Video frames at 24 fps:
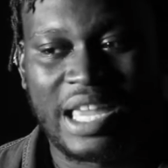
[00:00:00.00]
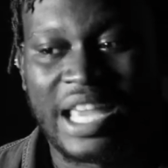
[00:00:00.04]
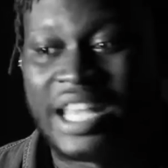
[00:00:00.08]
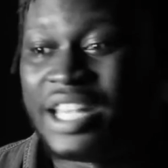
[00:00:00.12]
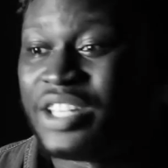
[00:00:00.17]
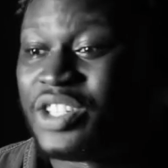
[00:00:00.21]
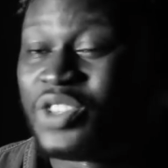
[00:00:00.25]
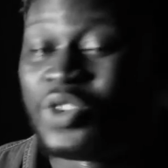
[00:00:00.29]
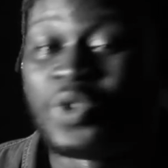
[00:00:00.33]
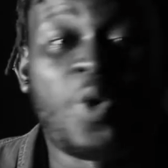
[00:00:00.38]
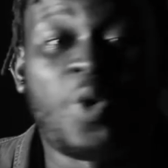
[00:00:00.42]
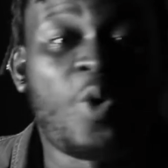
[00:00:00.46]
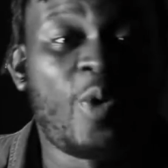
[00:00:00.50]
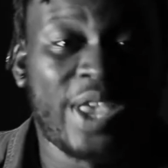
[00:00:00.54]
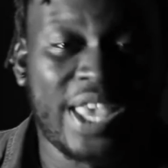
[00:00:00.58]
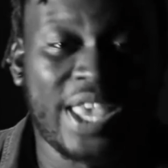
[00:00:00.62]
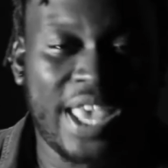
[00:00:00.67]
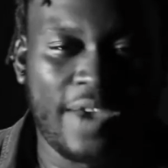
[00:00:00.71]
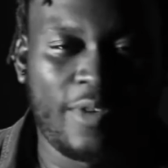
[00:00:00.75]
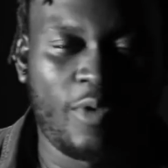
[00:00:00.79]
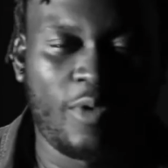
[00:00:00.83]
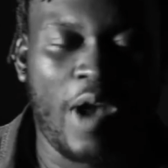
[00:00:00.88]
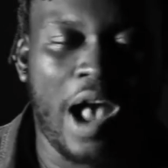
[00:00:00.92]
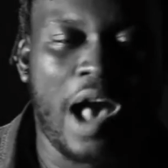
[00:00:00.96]
It's all
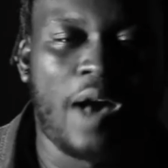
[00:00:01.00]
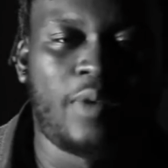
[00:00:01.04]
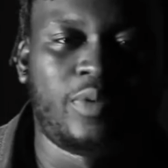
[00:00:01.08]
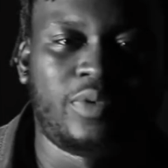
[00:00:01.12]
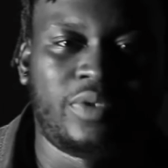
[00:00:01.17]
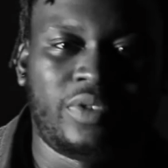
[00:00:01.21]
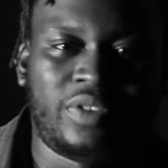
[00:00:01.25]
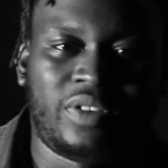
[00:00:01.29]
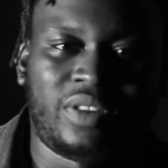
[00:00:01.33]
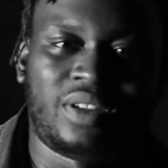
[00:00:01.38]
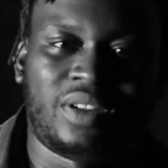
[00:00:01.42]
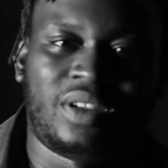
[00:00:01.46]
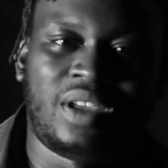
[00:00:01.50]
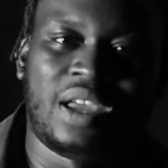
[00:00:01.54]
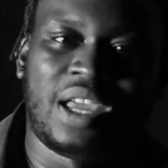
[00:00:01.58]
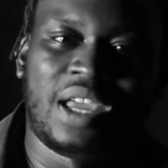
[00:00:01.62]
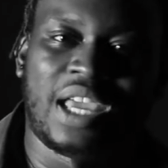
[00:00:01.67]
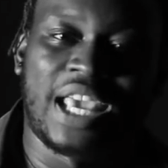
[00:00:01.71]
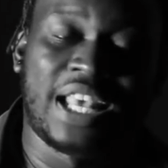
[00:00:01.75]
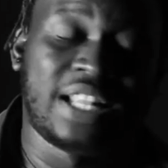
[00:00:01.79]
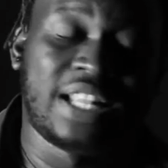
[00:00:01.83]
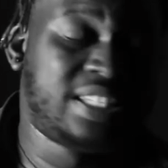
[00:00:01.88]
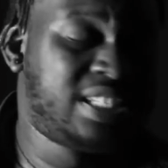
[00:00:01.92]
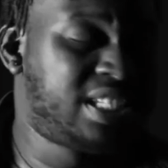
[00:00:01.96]
year round.
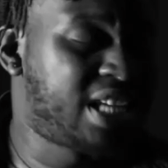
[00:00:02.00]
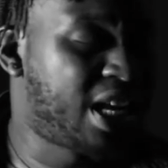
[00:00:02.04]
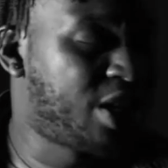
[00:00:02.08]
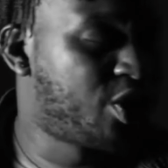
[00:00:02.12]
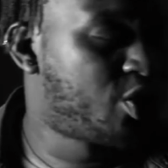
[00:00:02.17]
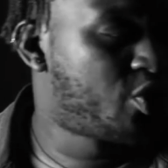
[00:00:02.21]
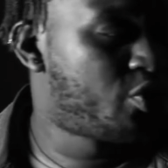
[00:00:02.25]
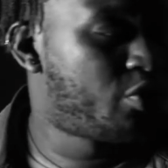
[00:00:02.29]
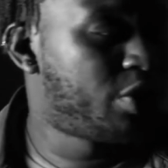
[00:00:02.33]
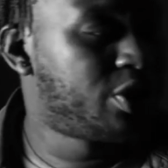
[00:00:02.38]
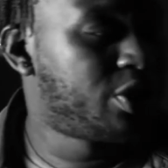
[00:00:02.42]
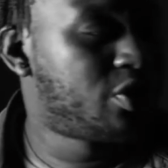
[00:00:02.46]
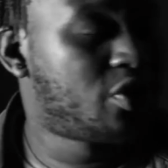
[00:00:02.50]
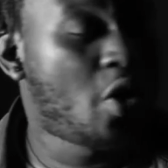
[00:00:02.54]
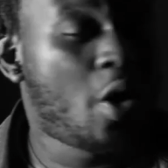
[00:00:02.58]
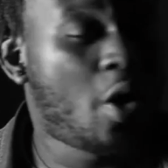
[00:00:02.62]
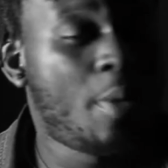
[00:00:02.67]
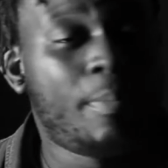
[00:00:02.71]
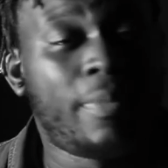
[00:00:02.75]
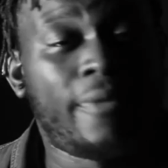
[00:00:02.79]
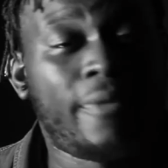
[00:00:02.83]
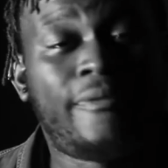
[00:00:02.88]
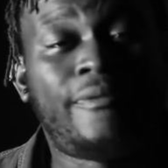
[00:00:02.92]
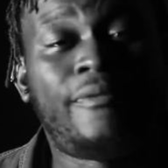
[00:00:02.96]
It's centuries
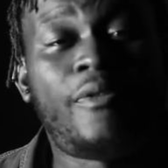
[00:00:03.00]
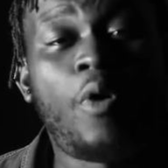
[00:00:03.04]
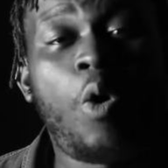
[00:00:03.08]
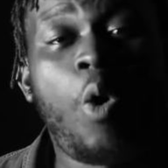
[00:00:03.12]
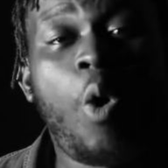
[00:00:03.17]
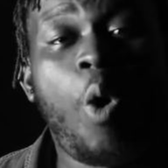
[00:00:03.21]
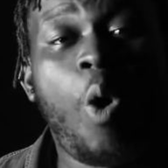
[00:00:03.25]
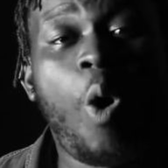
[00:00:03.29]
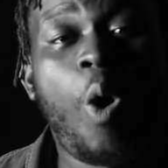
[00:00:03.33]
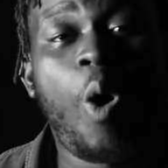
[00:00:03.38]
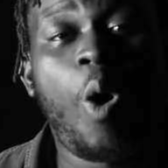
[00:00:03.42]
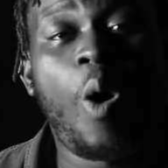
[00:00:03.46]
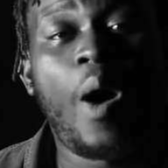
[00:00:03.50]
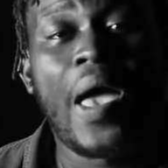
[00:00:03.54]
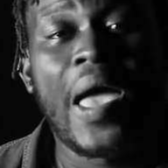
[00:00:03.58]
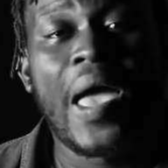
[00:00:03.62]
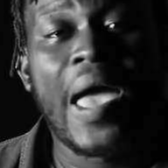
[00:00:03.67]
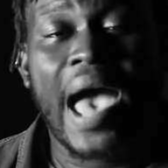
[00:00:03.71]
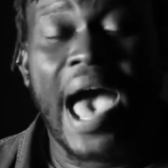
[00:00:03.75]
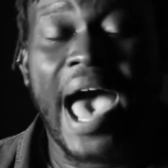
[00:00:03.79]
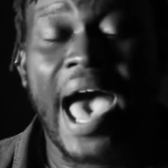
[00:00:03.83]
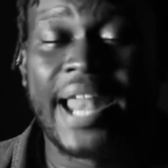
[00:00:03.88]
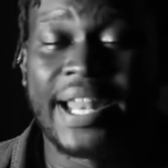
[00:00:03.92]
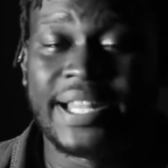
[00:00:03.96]
gone before
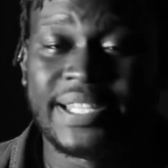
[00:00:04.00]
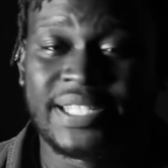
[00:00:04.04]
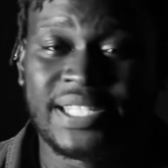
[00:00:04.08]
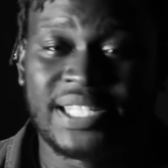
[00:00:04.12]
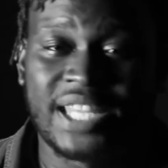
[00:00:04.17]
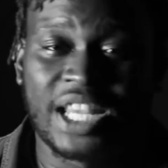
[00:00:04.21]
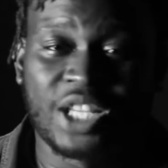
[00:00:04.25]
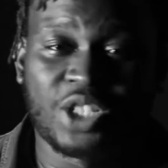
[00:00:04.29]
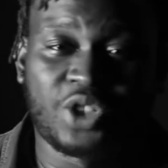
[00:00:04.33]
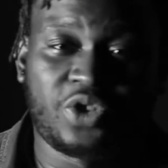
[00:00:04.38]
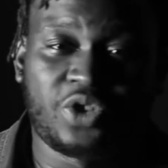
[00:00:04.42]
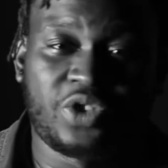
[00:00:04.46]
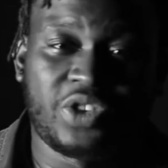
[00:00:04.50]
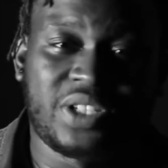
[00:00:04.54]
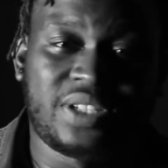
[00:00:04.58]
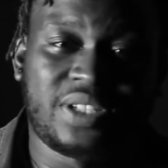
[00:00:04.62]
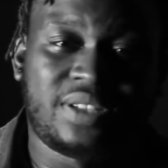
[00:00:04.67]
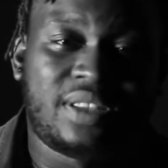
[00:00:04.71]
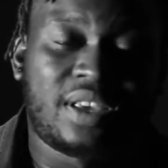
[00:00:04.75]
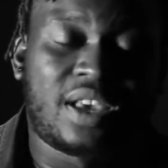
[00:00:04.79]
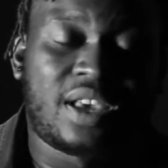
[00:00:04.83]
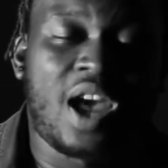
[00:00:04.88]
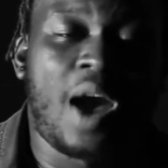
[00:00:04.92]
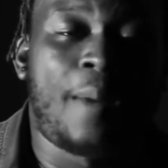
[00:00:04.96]
and it's centuries
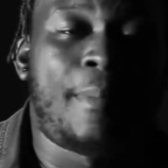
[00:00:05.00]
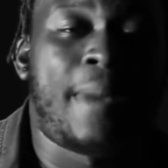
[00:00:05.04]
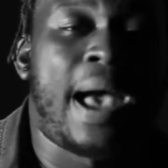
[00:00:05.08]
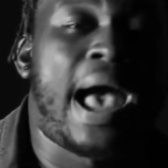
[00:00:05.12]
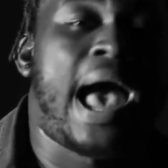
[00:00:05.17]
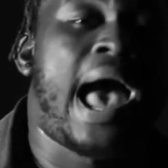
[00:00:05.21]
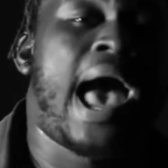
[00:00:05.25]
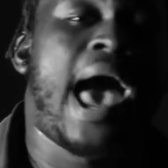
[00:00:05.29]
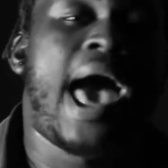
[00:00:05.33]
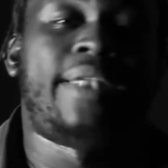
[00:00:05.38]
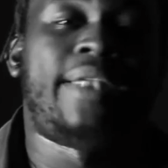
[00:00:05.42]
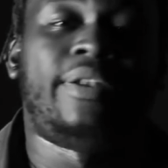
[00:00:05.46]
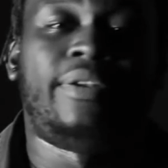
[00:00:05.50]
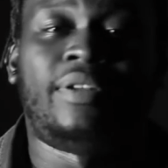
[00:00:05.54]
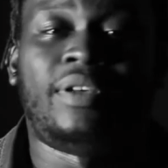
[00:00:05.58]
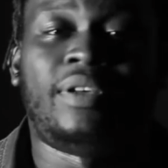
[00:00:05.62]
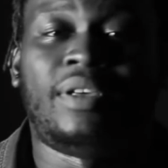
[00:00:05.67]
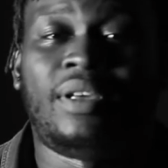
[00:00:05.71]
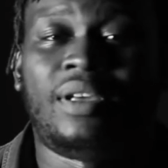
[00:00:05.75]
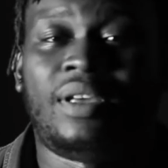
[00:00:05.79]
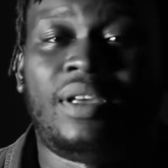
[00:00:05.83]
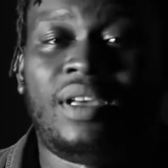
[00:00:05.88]
to come at hand.